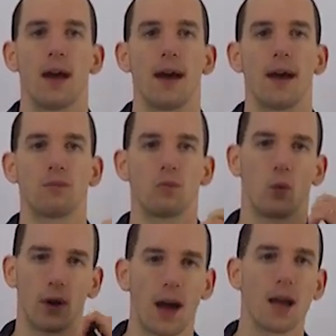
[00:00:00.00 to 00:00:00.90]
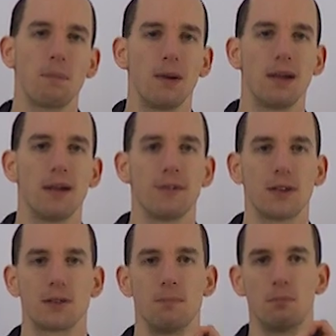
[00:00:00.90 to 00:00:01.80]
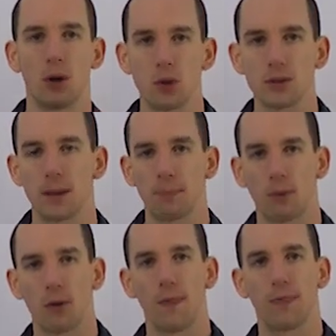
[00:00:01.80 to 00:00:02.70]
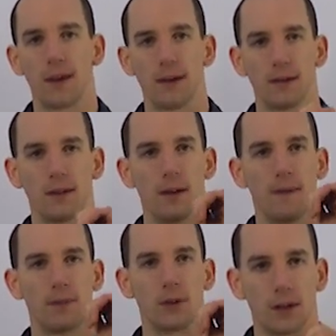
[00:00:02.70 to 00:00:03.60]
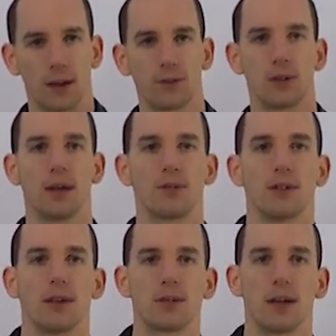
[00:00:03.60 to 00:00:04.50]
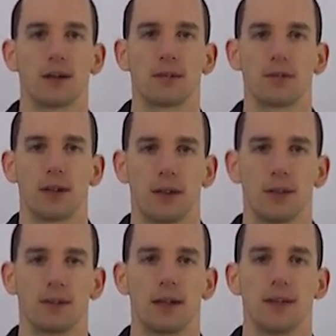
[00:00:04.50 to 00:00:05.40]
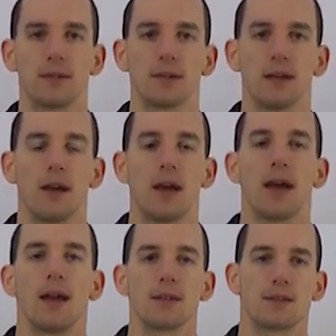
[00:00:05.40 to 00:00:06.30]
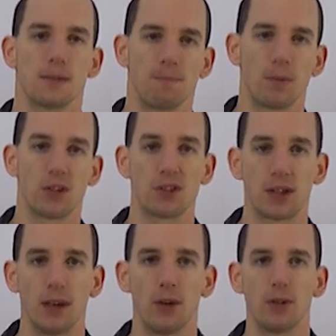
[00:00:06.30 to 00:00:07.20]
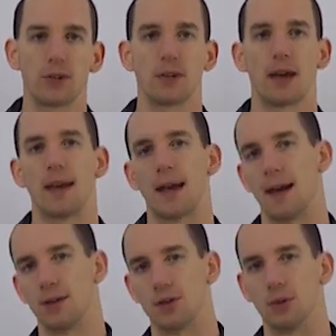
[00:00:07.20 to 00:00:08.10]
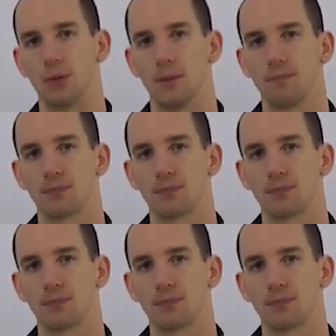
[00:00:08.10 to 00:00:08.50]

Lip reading: And what I believe is the most important thing to give to gifted and talented kids is skills and attitude.